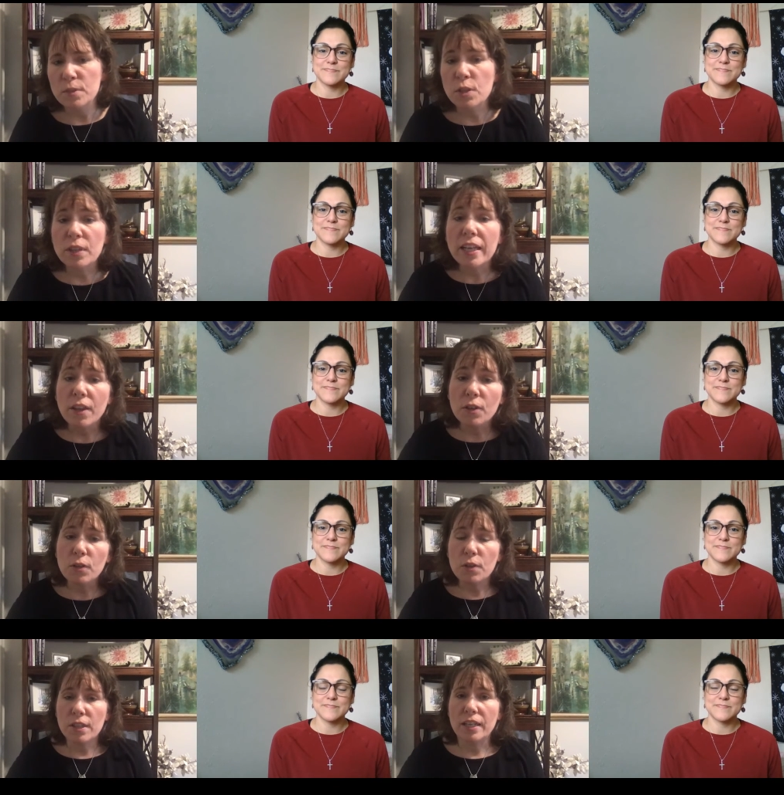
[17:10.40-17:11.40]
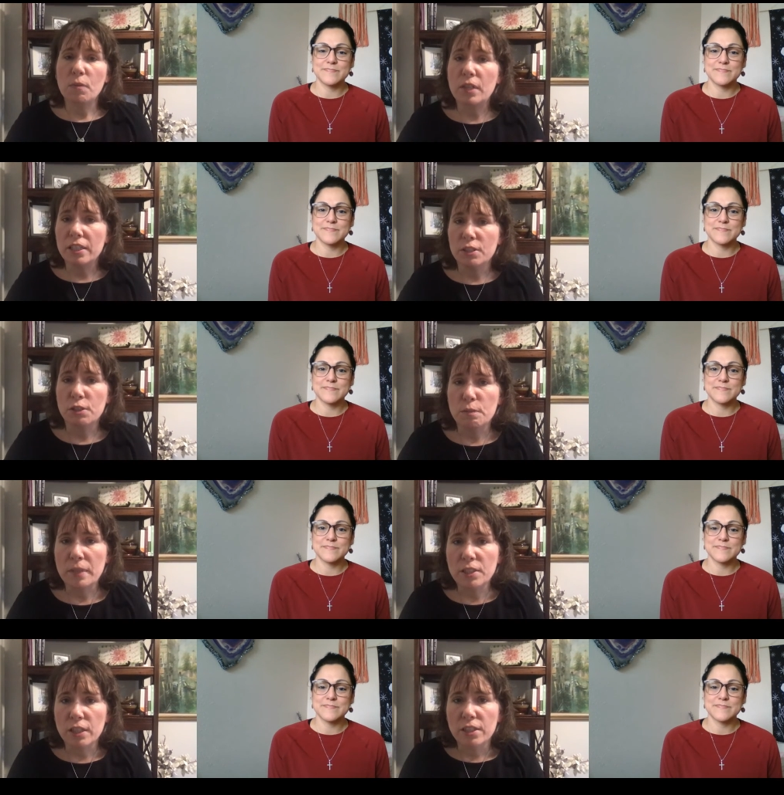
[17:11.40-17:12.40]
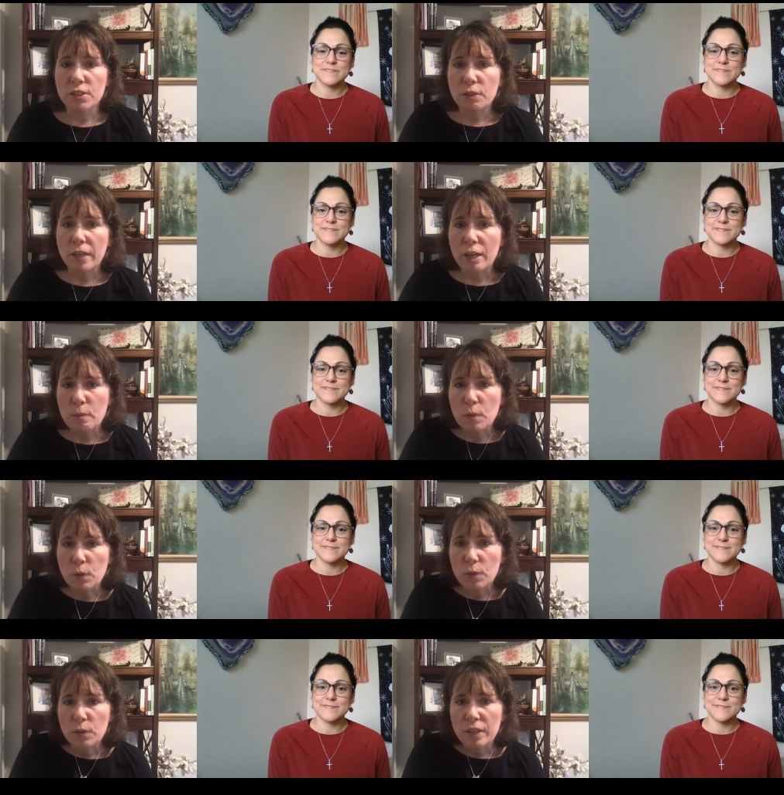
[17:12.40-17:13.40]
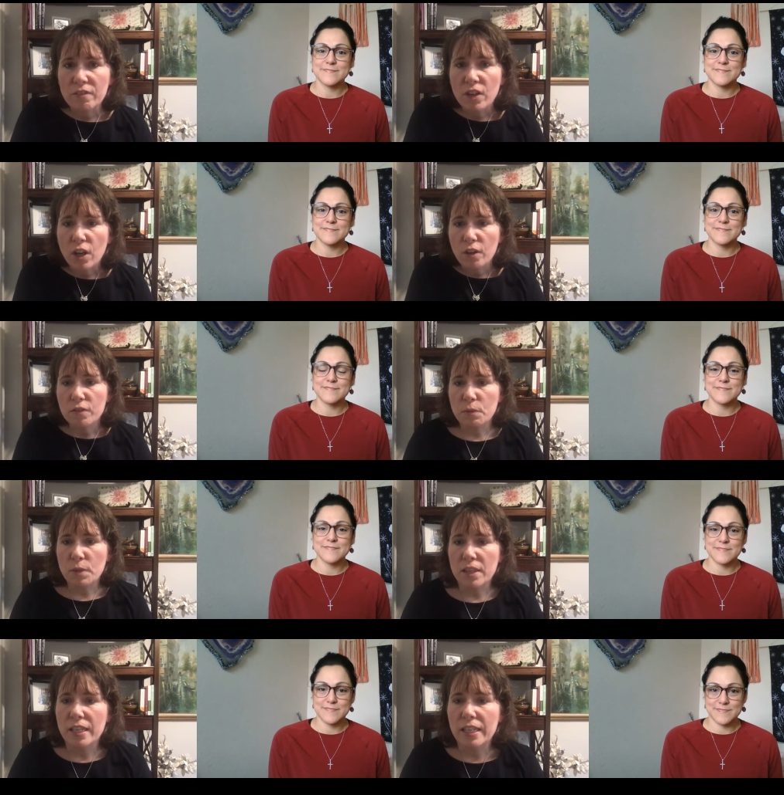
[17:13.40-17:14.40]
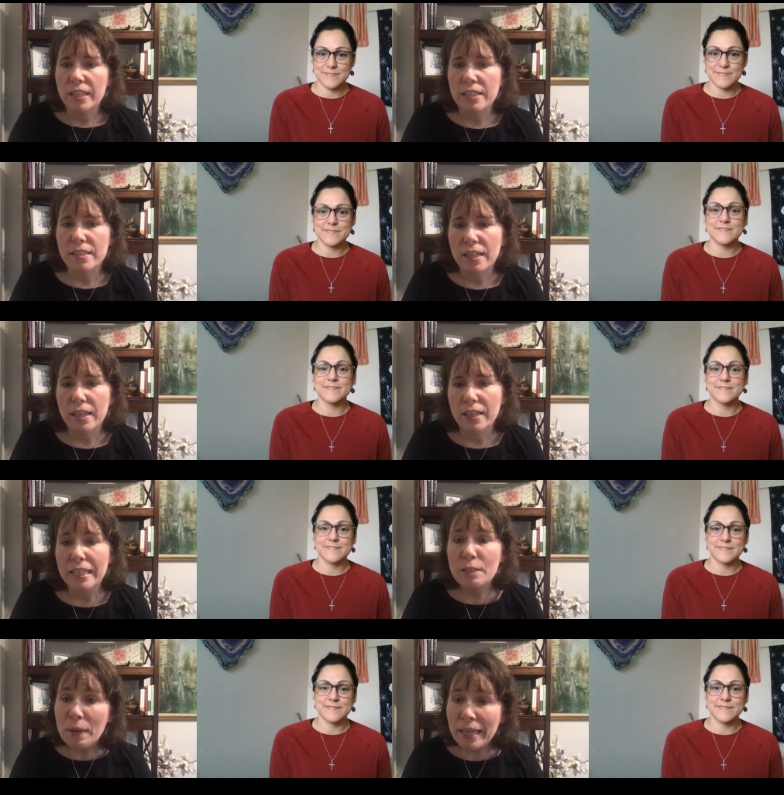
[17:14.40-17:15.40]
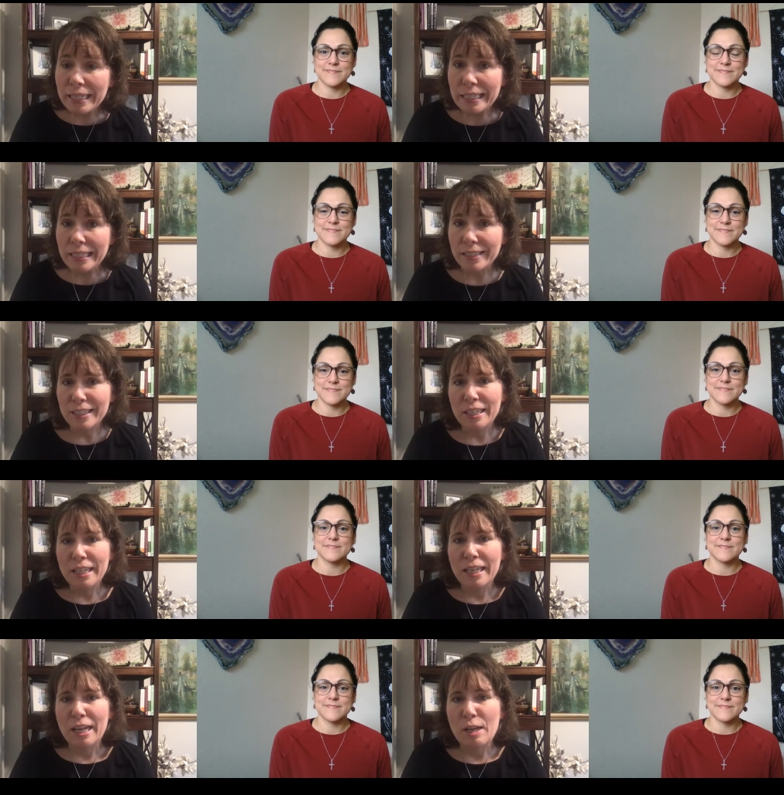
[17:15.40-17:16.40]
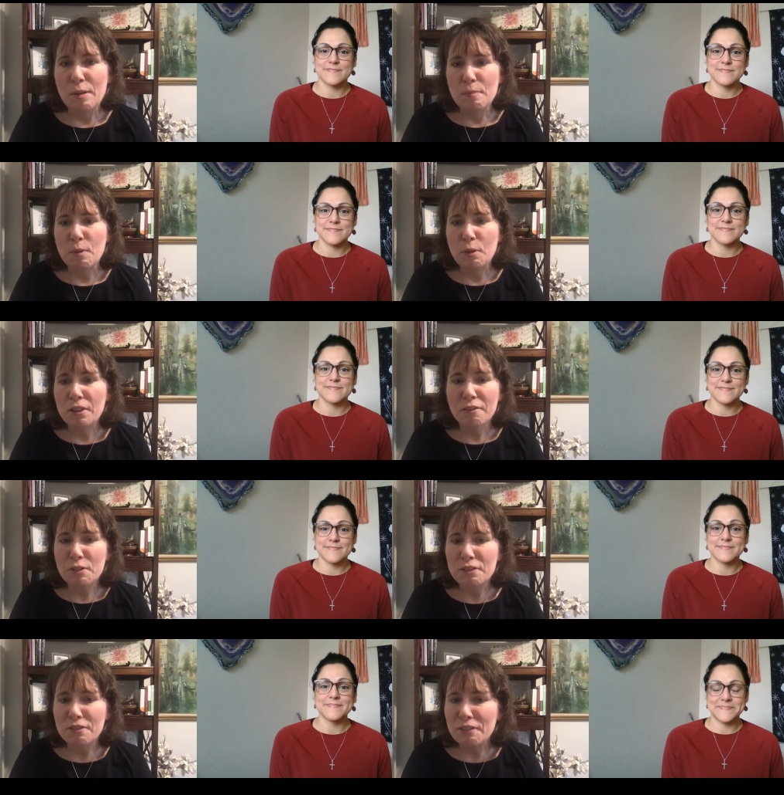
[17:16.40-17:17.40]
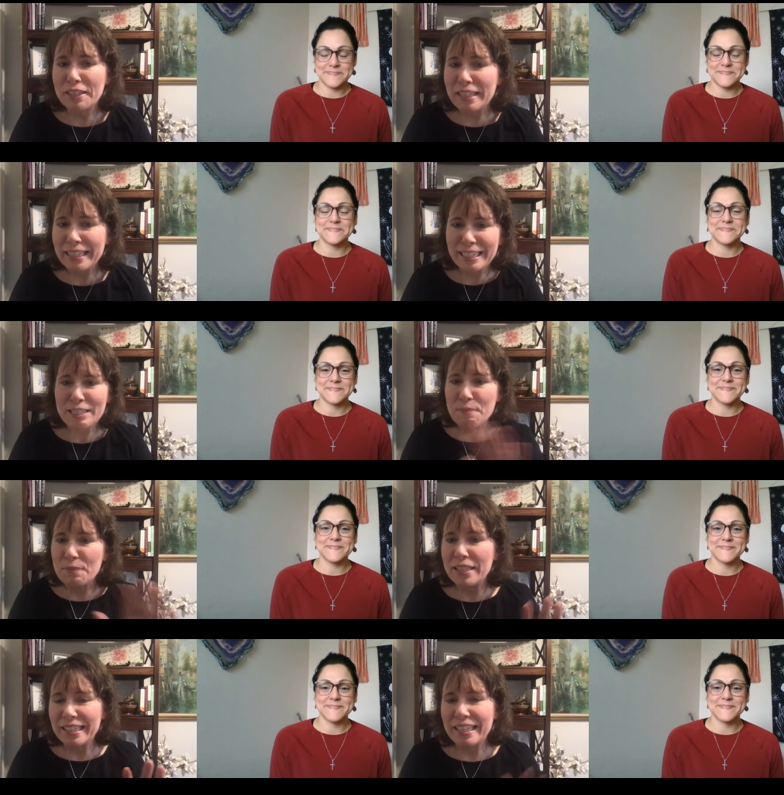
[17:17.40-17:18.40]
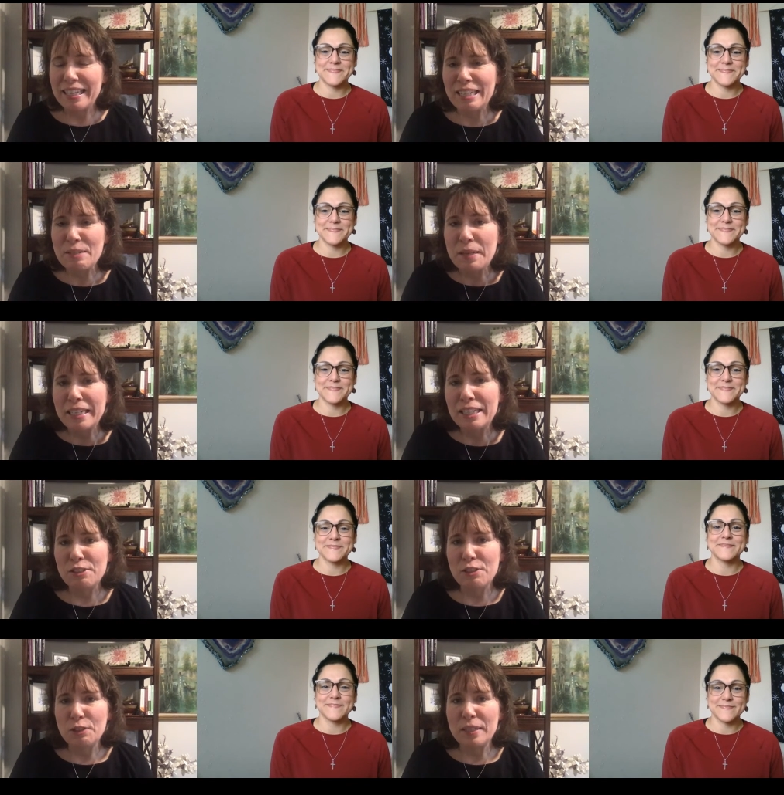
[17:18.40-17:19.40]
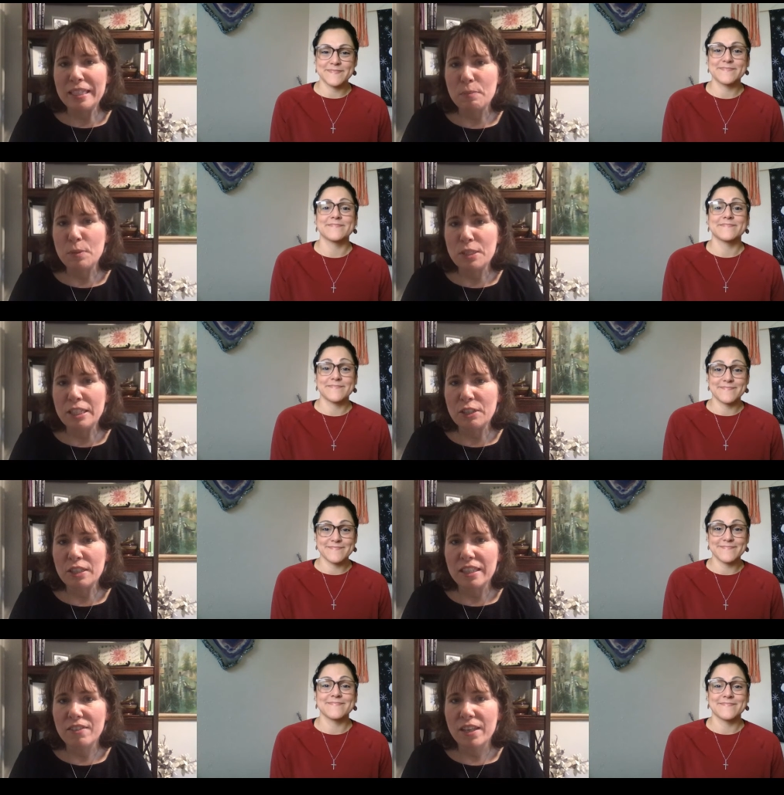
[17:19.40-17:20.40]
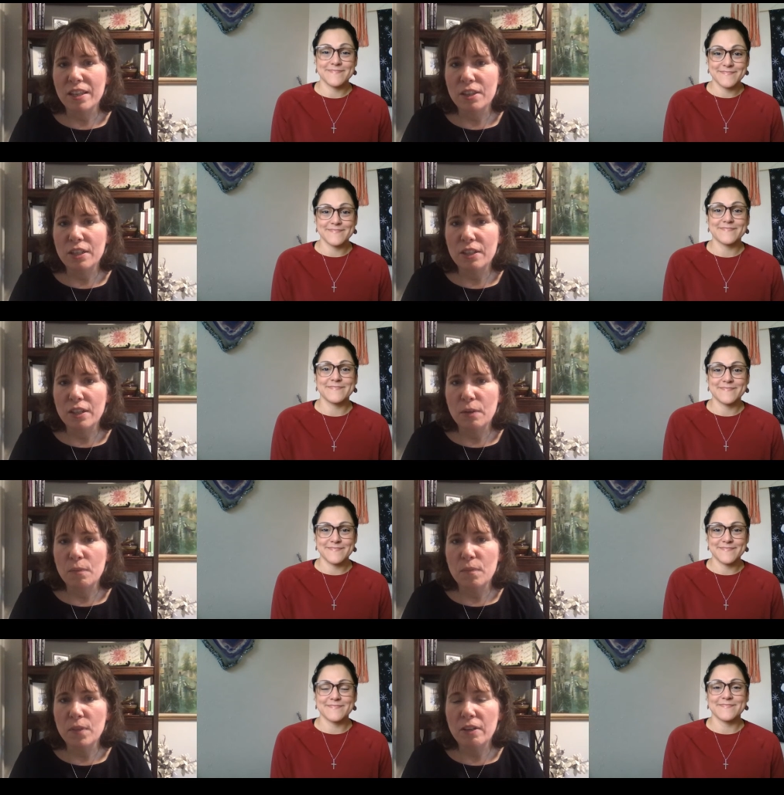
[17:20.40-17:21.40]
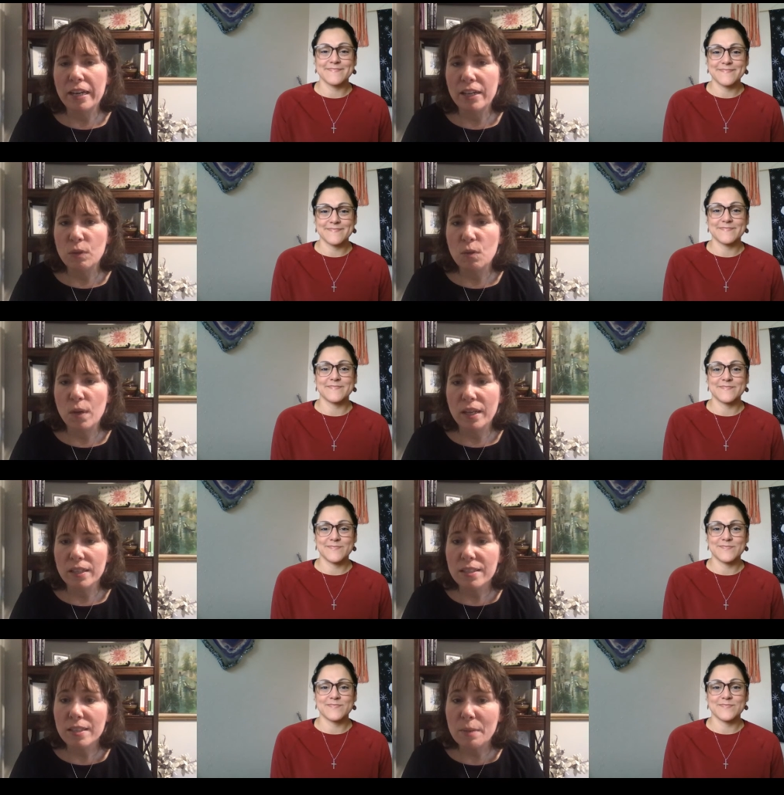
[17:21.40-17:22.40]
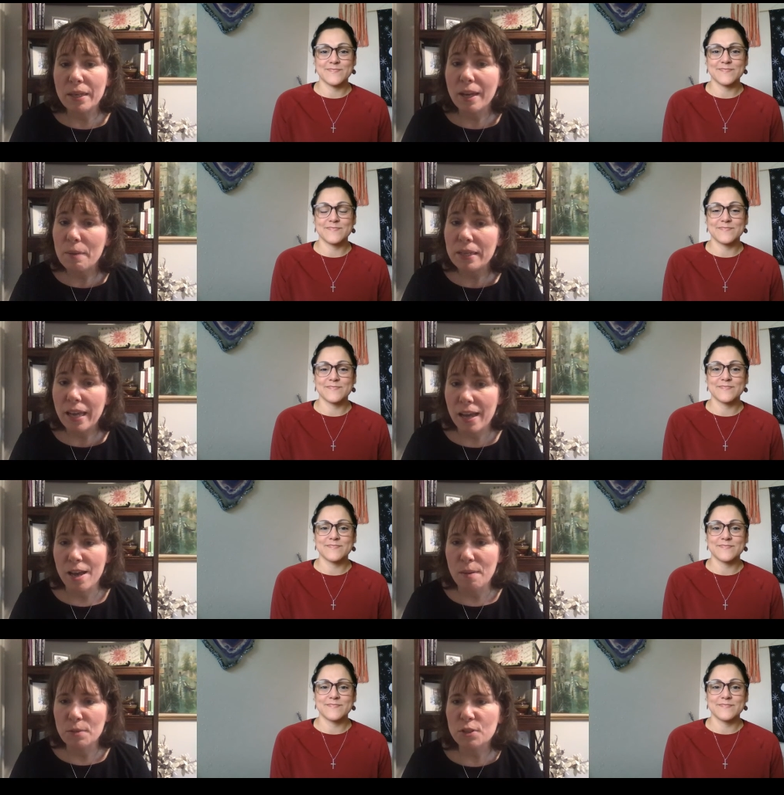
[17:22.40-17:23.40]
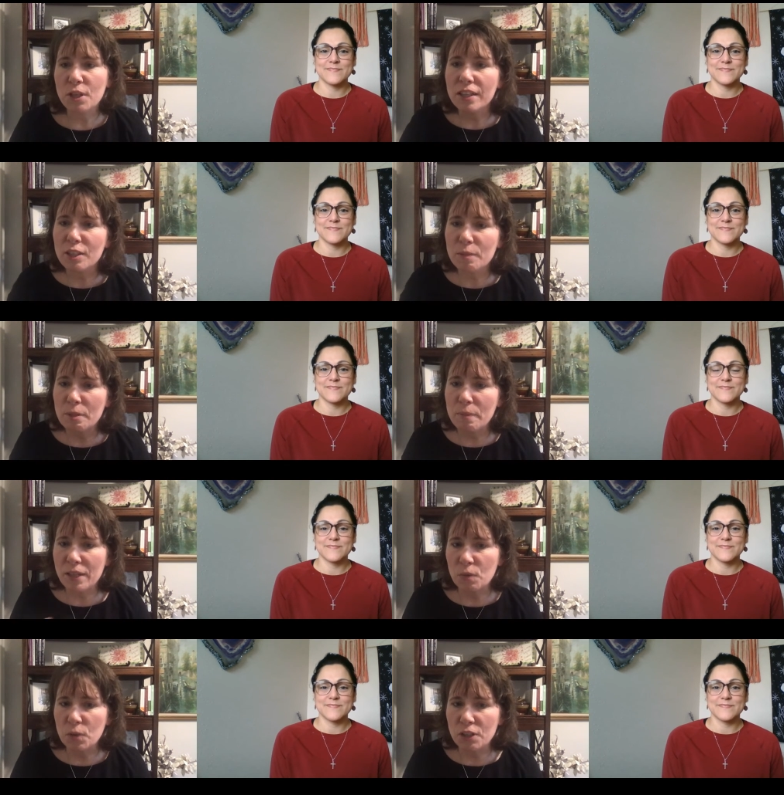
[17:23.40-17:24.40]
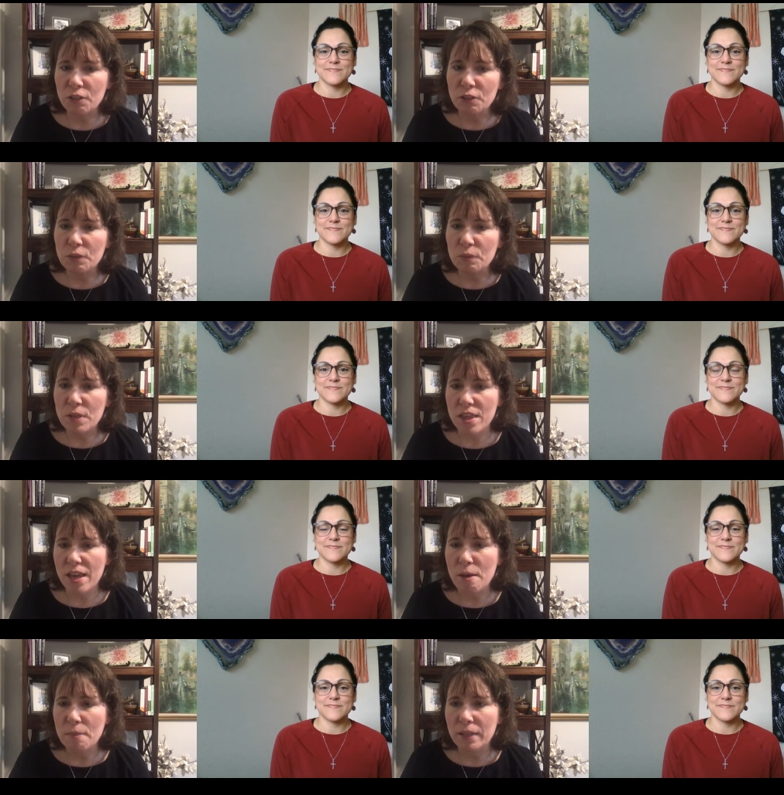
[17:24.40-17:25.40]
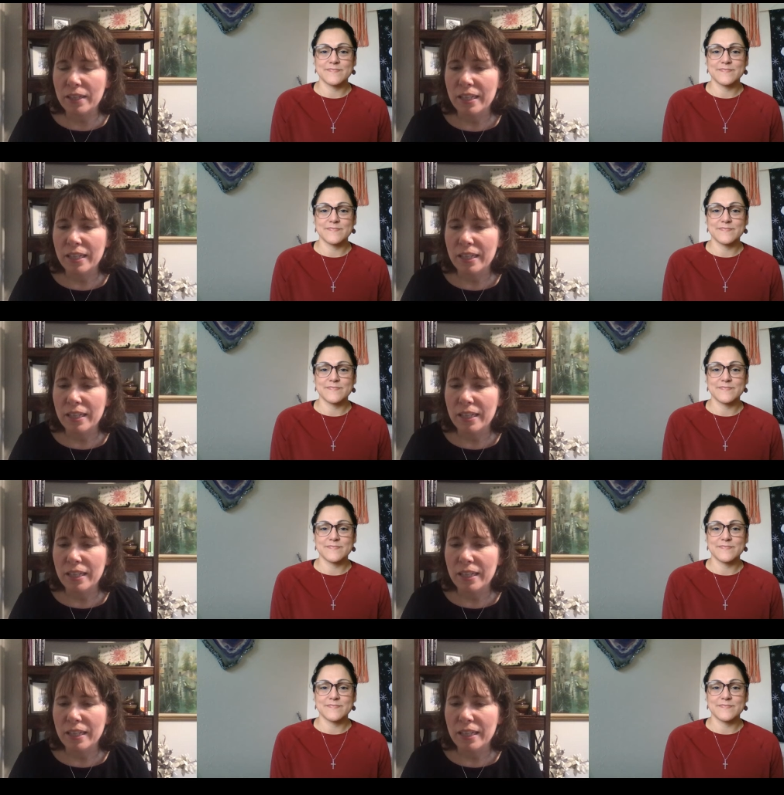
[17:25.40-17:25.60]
Speaker 1: So the other thing I wanted to just mention, because you and I are both involved with it, is InDependent. Both lovers of everything that InDependent is doing, and particularly they've got their annual wellness summit coming up. So talk a little bit about the work you're doing with them